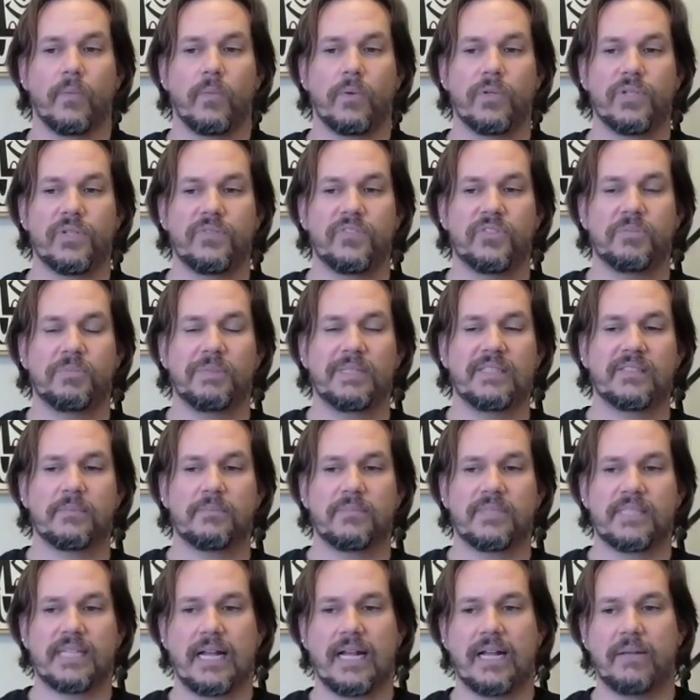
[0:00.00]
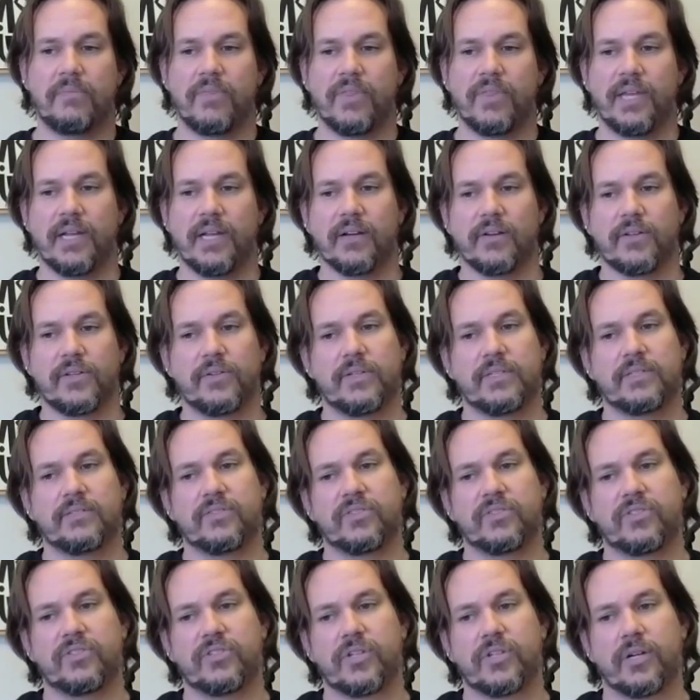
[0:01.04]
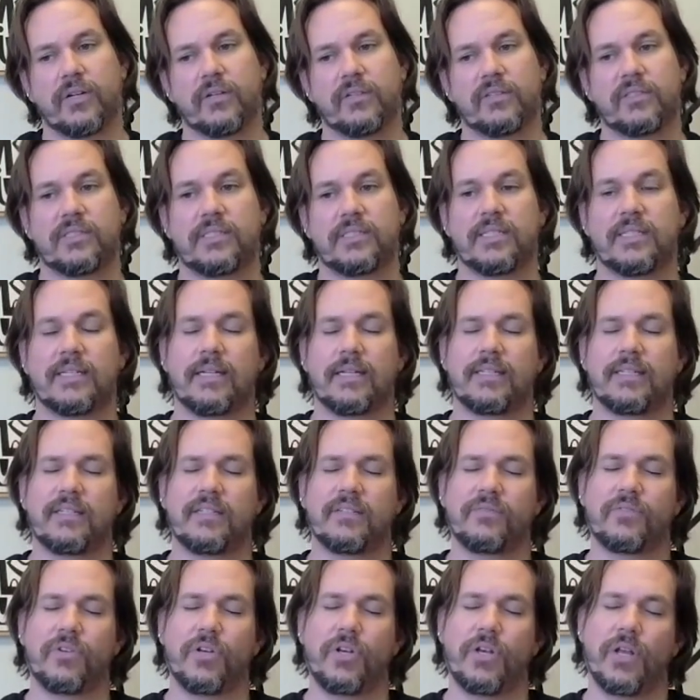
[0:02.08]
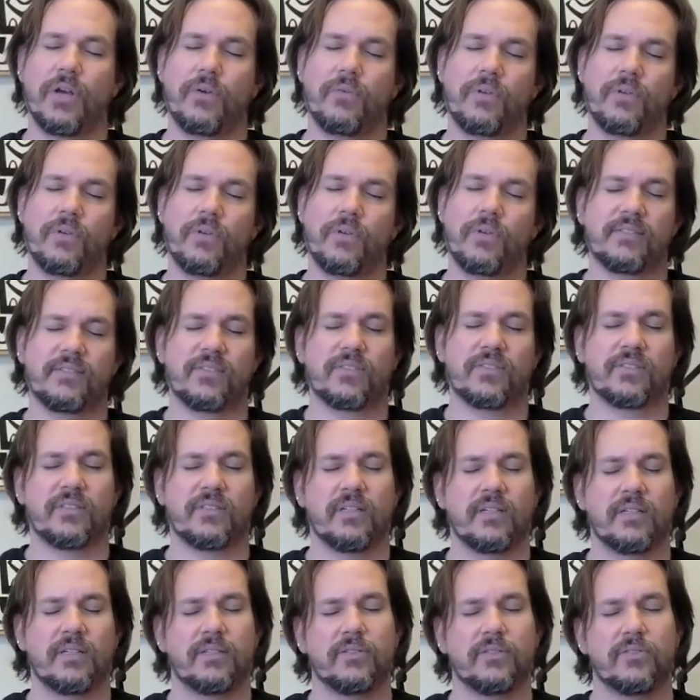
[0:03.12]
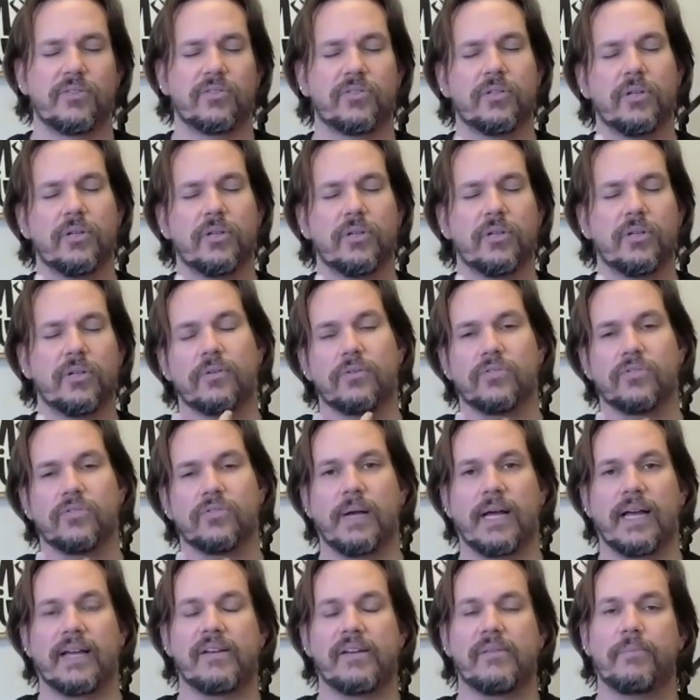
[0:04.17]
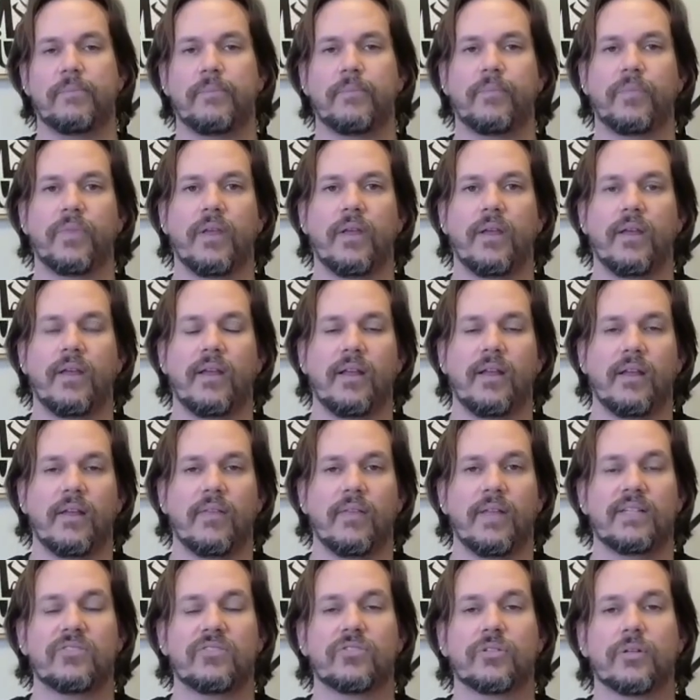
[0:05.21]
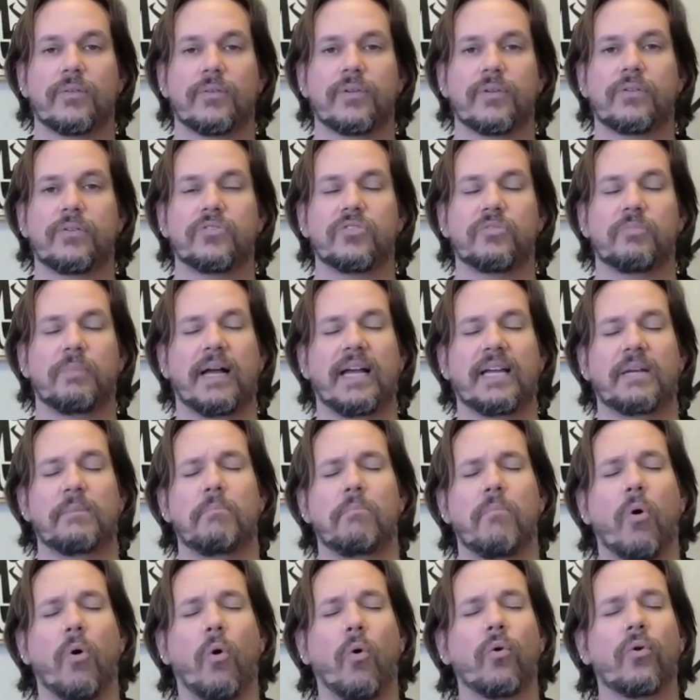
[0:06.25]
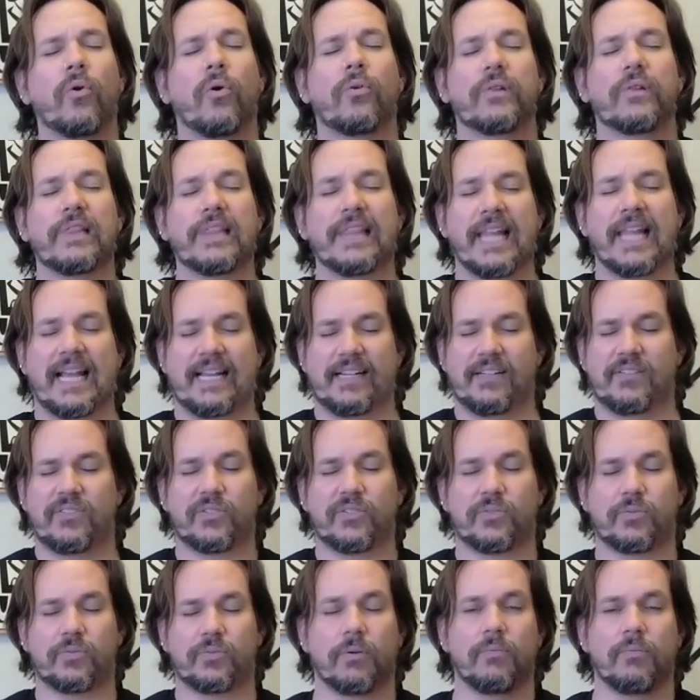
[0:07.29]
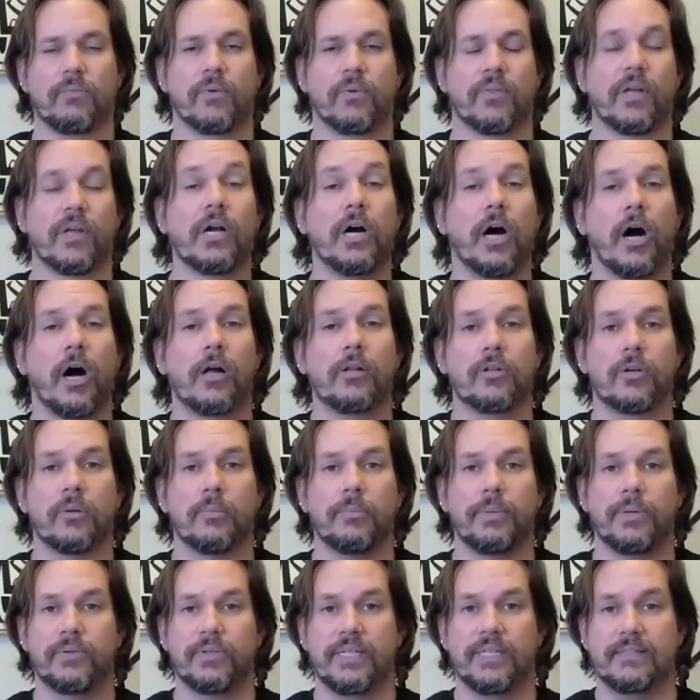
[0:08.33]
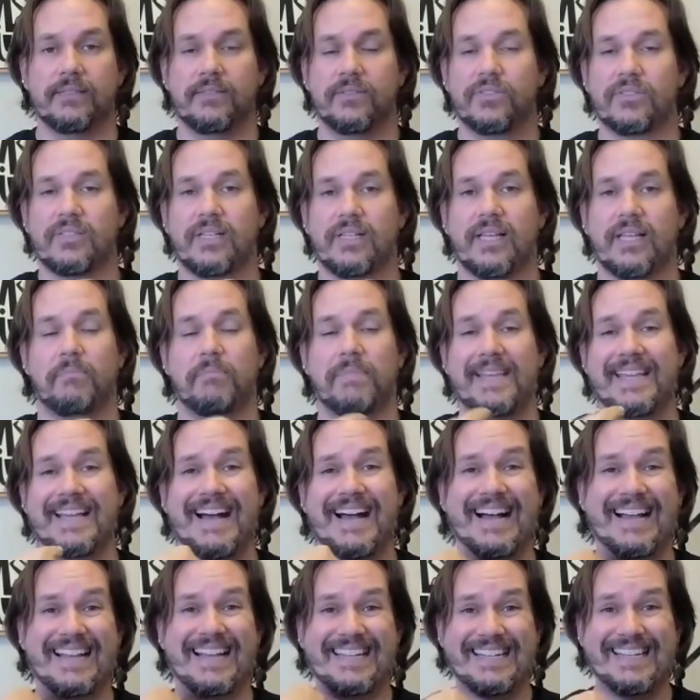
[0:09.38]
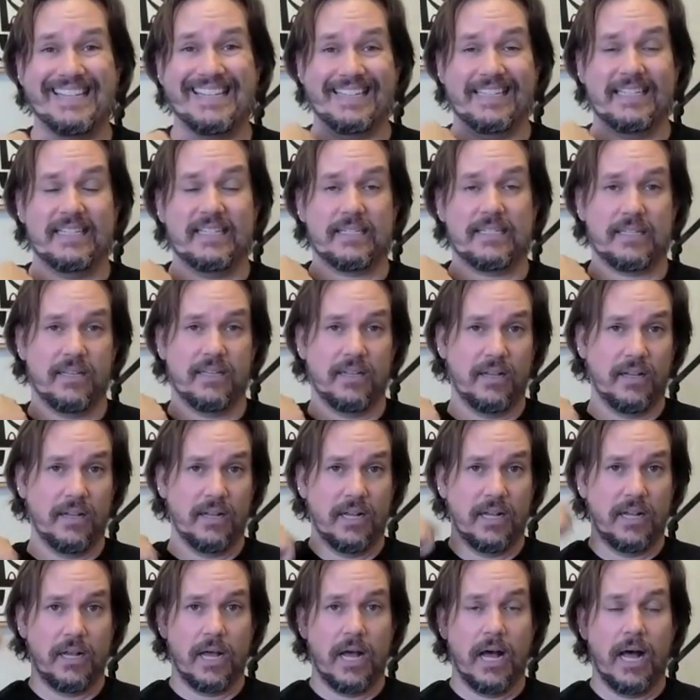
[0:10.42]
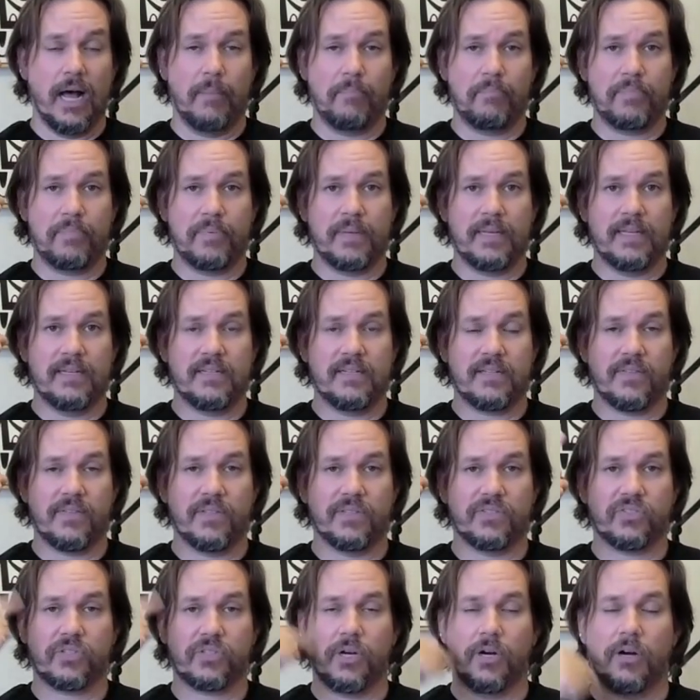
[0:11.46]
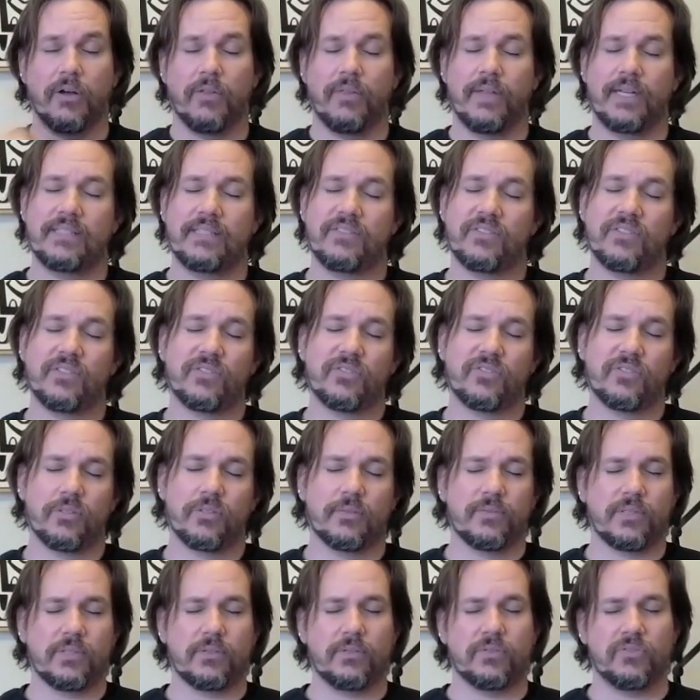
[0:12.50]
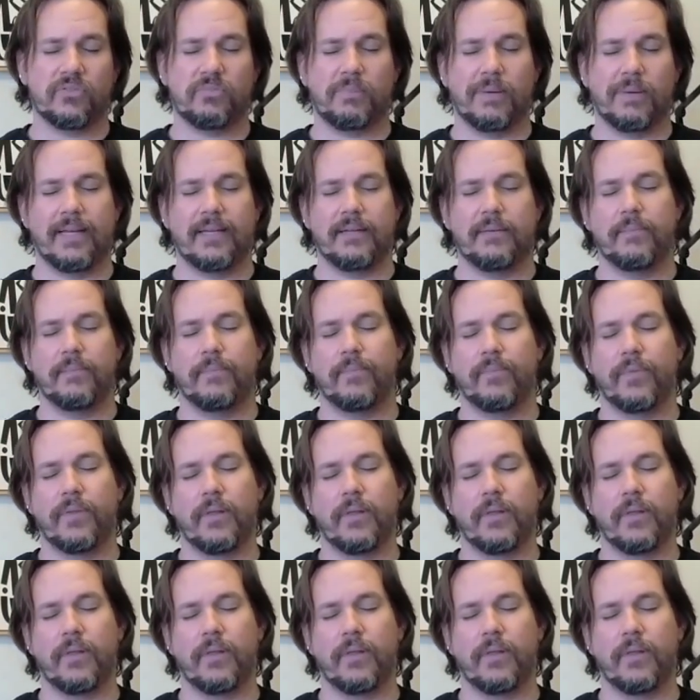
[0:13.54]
Once you've spent some time there, you can start to kind of notice cervical spine. That cervical spine, more or less, where the collarbone is, and behind it, up into the skull, that's your cervical spine.